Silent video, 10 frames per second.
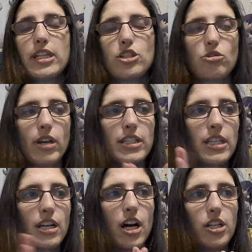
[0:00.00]
Do you guys
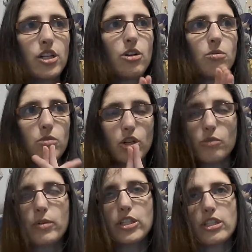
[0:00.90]
think Kano could
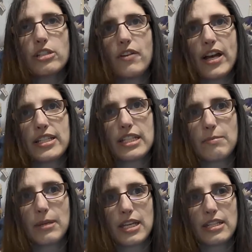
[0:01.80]
reach the Divine
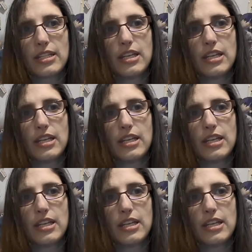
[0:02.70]
Demon?